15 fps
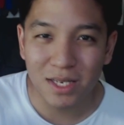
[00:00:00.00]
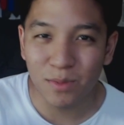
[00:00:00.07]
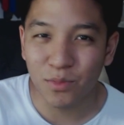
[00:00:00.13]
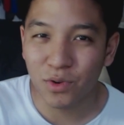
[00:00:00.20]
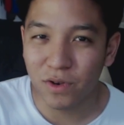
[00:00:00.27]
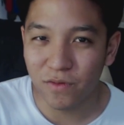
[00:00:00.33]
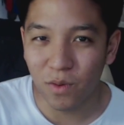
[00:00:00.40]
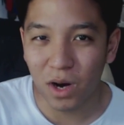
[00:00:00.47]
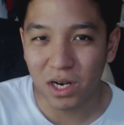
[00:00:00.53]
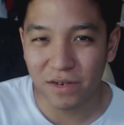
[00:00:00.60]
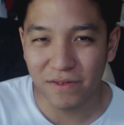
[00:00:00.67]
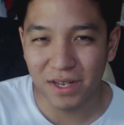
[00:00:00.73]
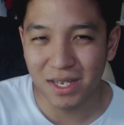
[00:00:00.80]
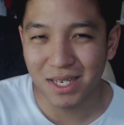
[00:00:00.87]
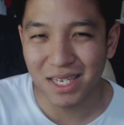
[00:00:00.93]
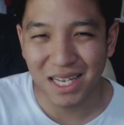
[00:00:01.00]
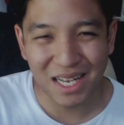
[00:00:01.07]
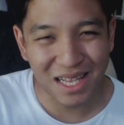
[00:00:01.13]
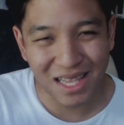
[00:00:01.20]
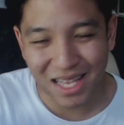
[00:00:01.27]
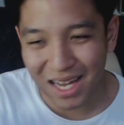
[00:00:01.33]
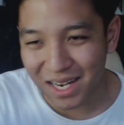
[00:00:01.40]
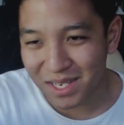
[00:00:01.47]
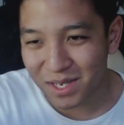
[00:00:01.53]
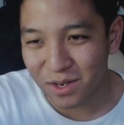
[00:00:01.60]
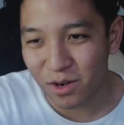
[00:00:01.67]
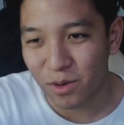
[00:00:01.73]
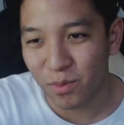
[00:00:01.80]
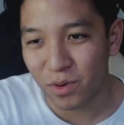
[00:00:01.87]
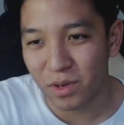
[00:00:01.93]
improved watch faces like
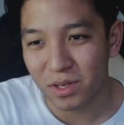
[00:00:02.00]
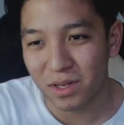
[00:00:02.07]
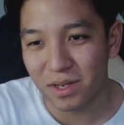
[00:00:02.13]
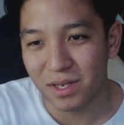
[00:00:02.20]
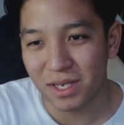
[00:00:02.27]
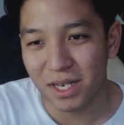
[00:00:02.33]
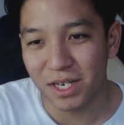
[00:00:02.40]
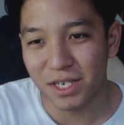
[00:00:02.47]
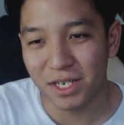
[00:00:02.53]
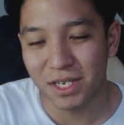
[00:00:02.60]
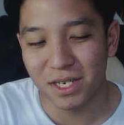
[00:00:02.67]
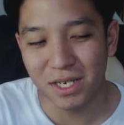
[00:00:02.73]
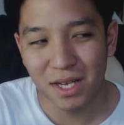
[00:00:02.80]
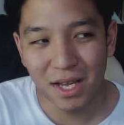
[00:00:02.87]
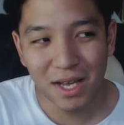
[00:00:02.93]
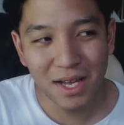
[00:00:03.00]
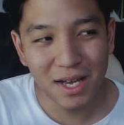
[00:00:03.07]
kaleidoscope personalization,